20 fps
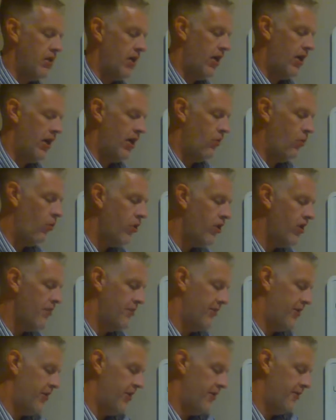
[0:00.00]
uh,
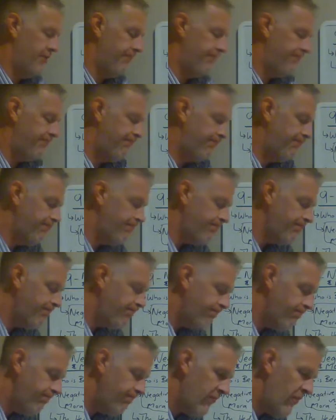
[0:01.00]
Williams does.
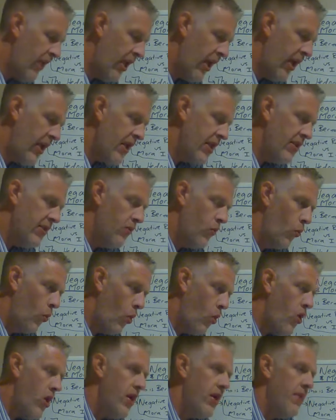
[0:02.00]
And he's
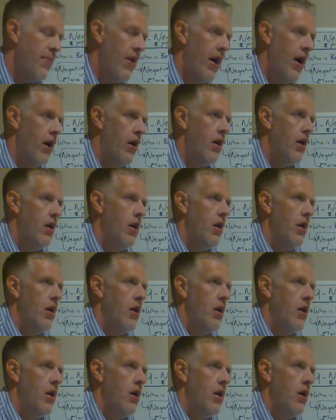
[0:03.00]
worried about